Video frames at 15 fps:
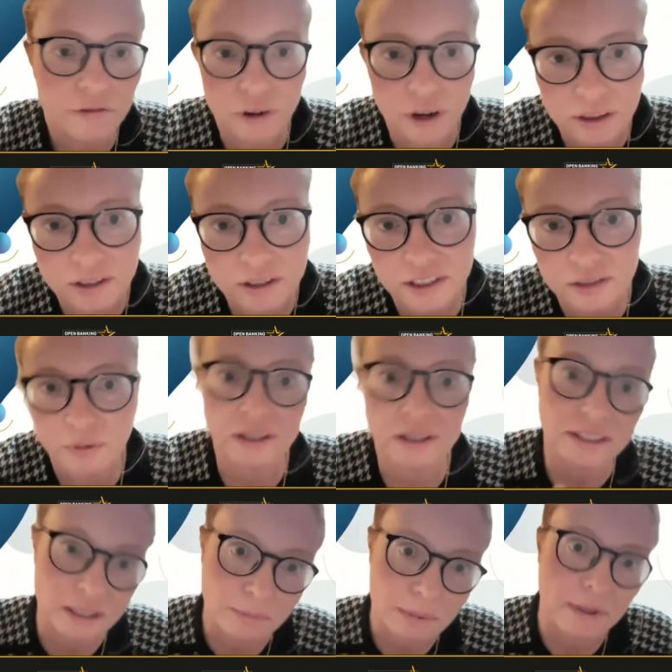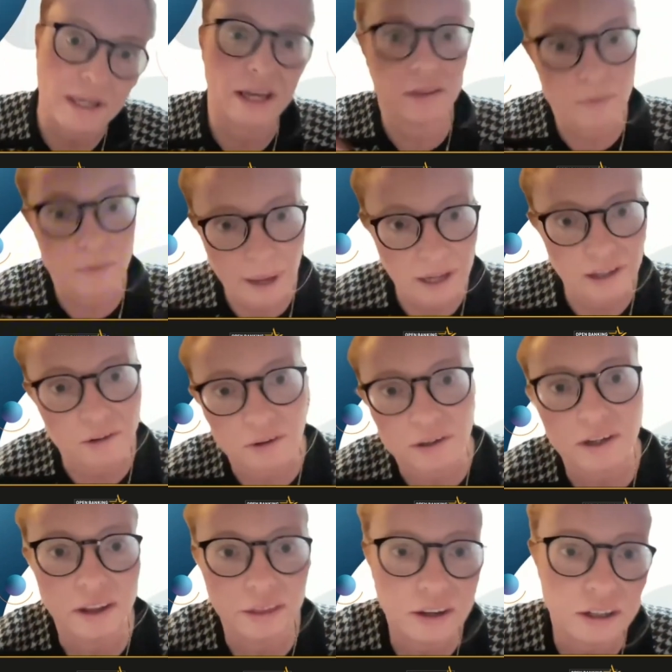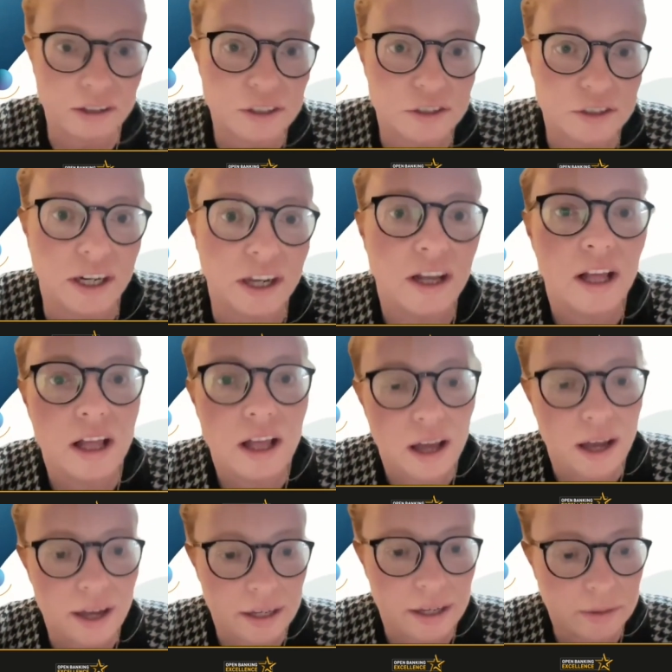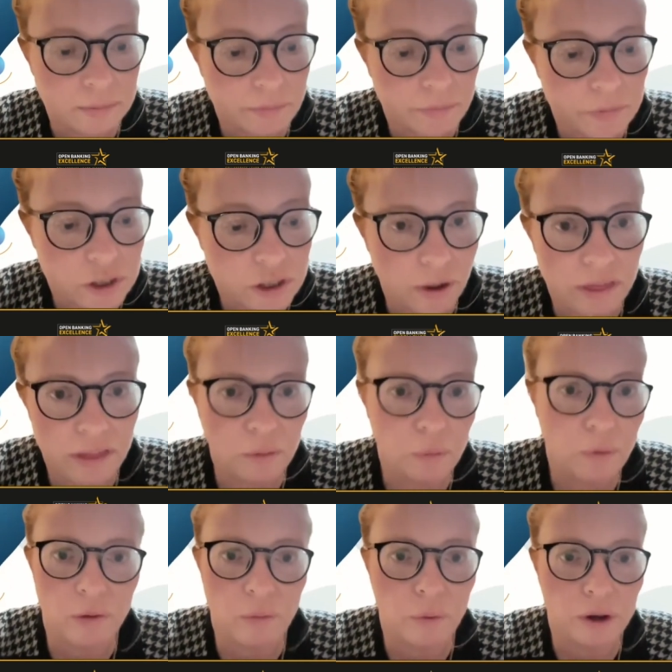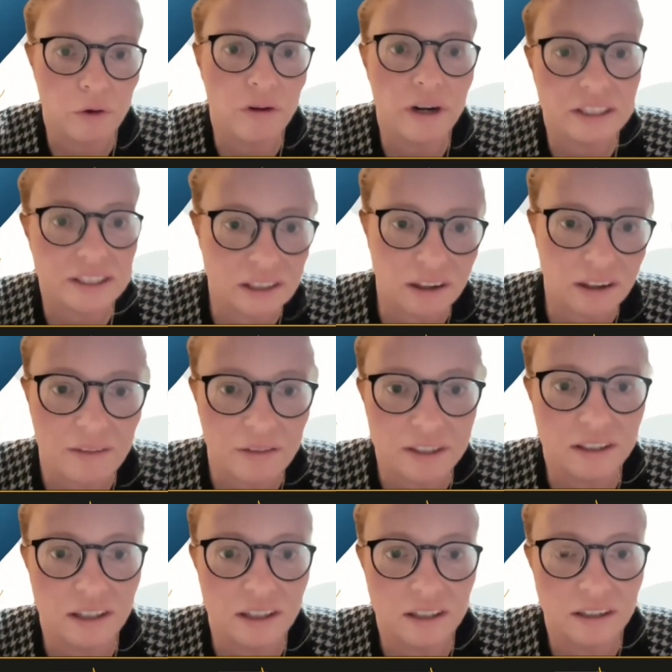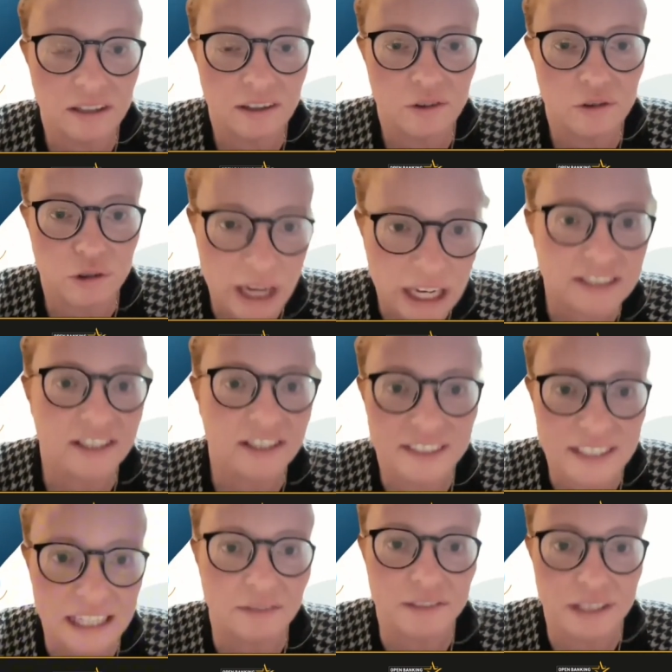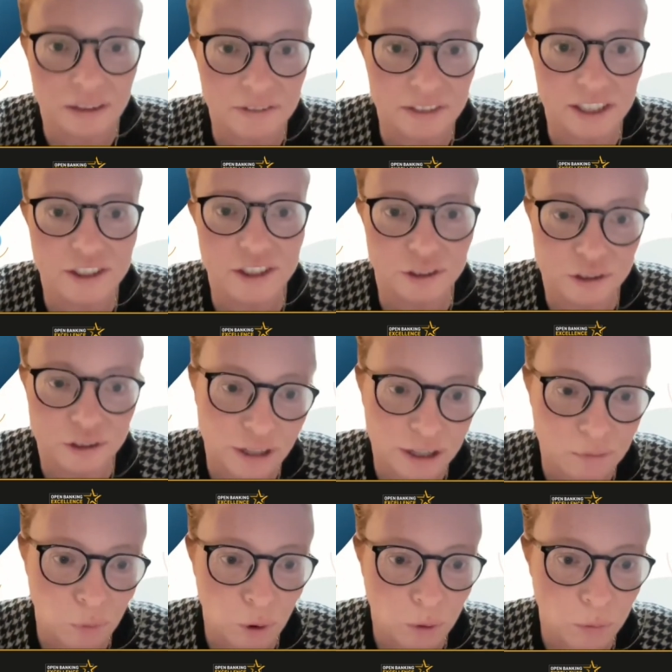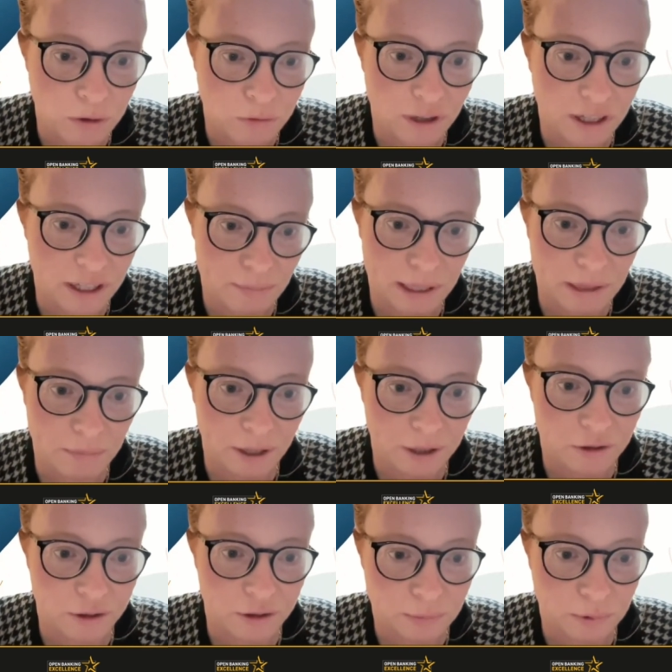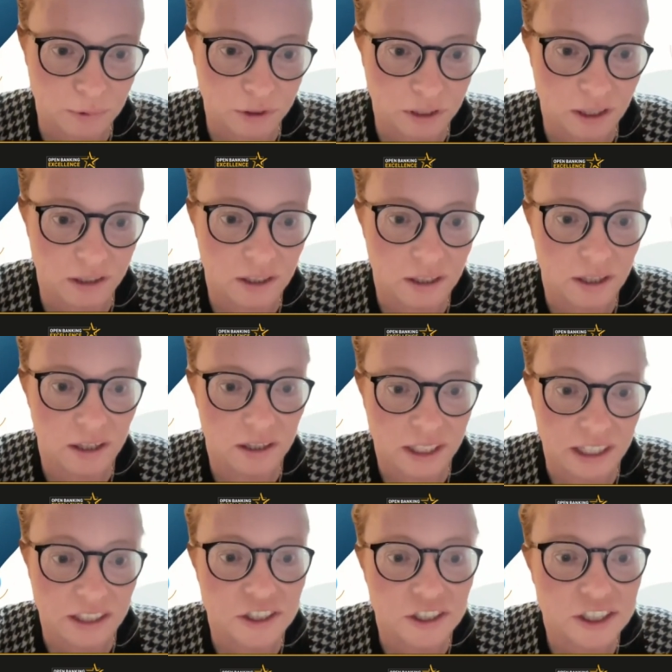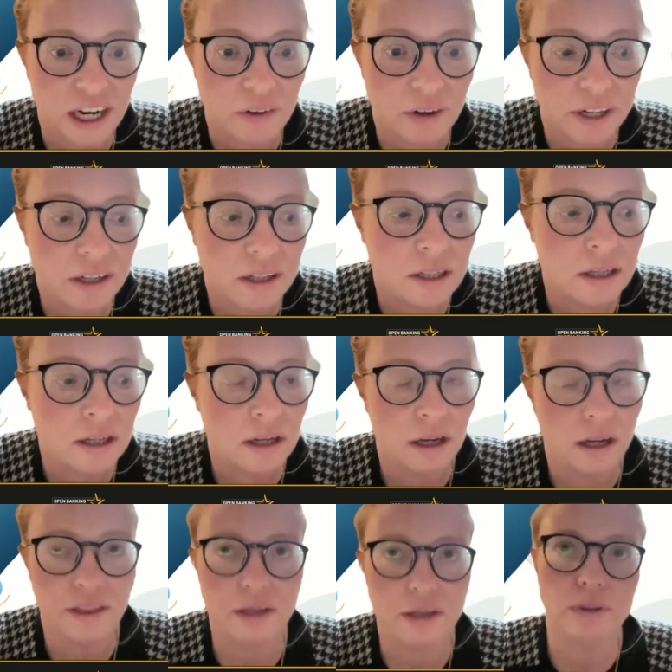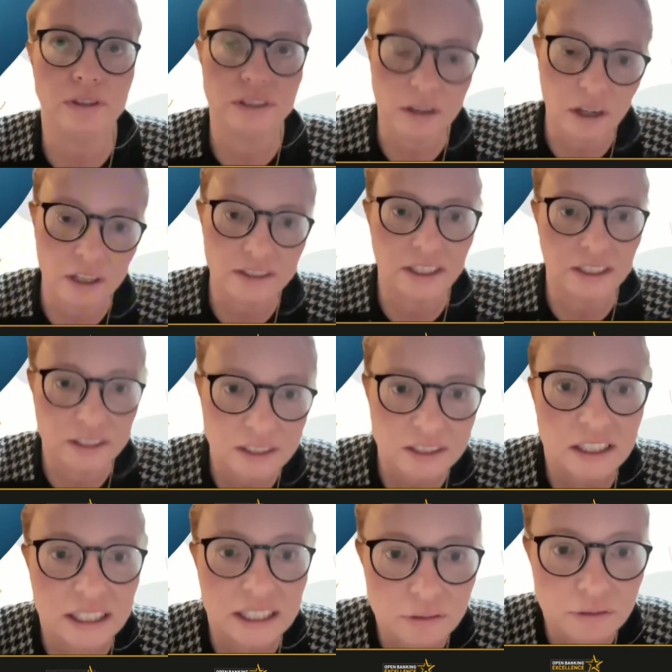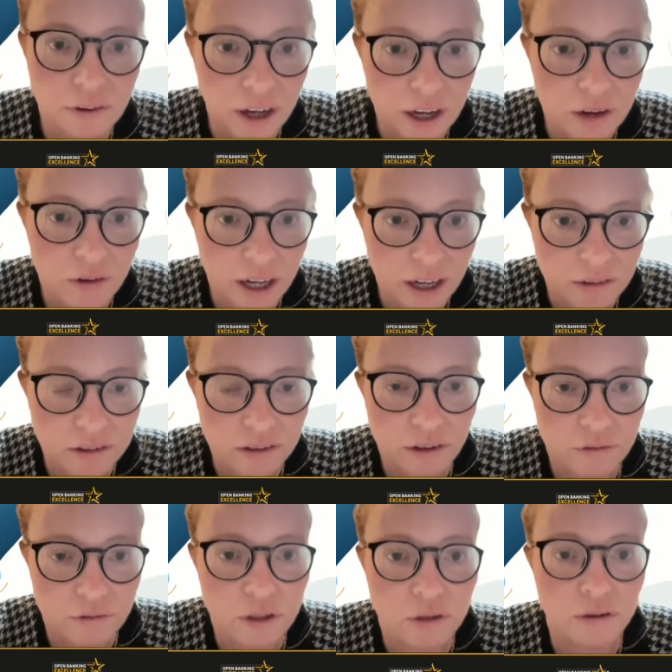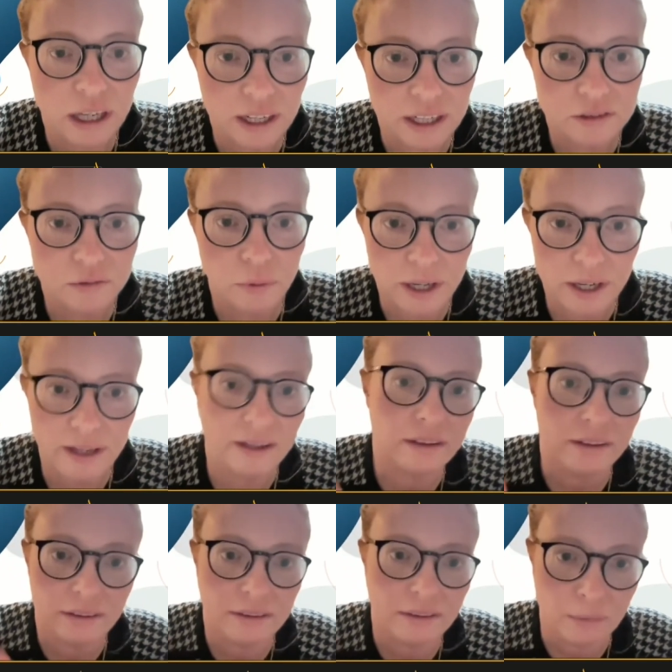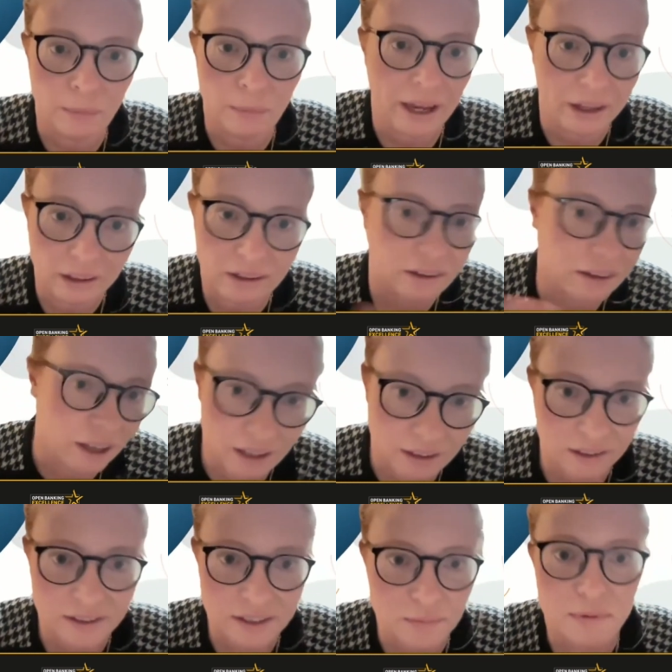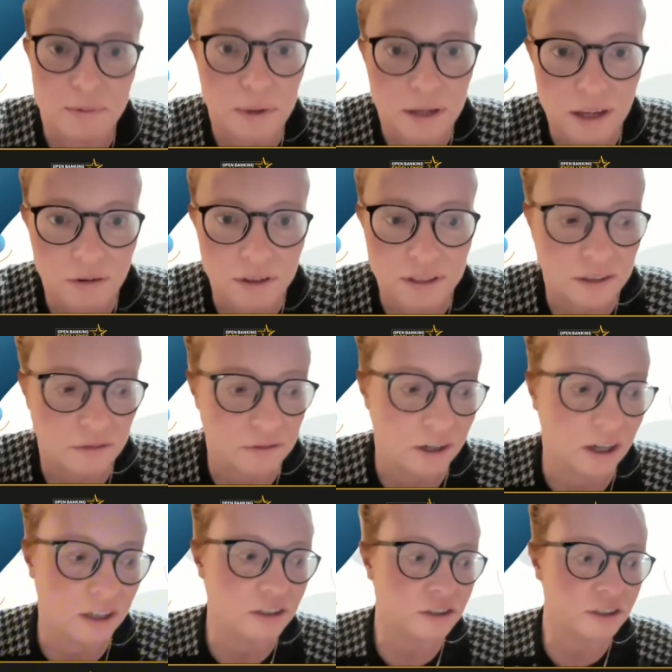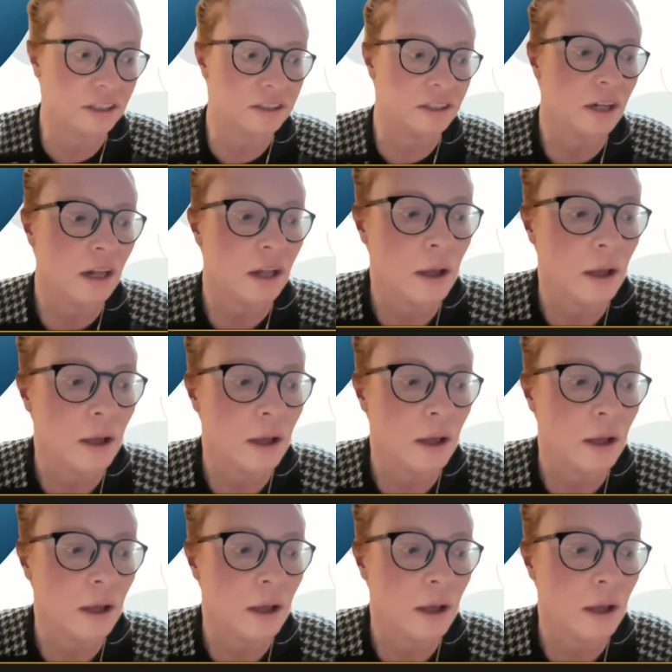For others, it's when the TPP and the bank are in another country. So I think we already still haven't created a set of definitions around what we really mean by cross-border data sharing. I think we're starting to solidify around the view that it's where the bank and the TPP are in different countries.